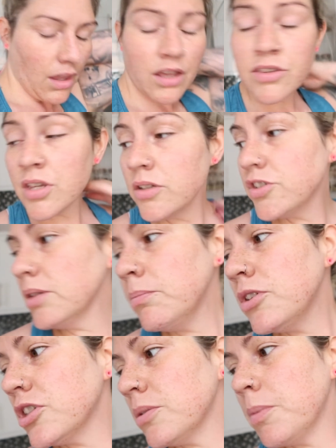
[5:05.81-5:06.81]
So
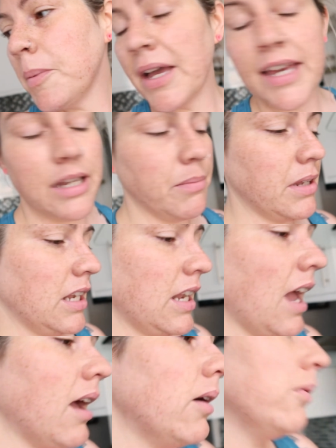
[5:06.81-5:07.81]
Jim should be back any minute
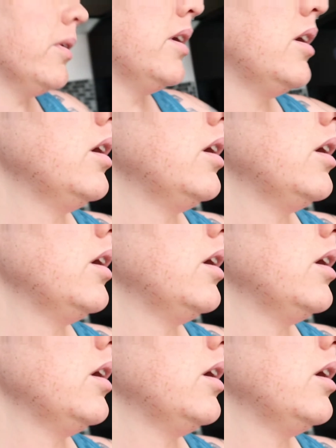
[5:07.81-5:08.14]
now